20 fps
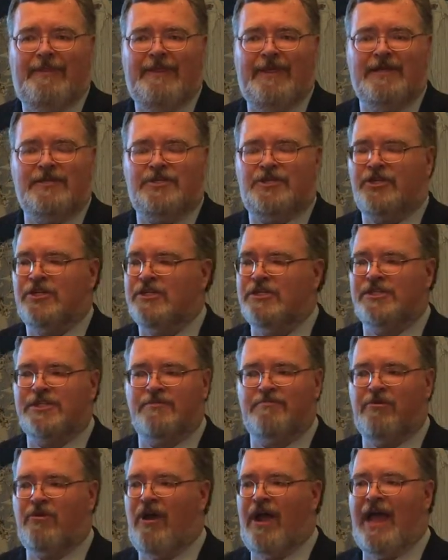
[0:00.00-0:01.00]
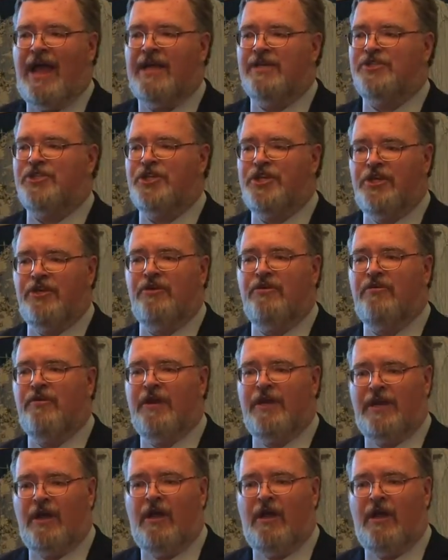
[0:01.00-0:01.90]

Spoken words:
It shouldn't surprise you at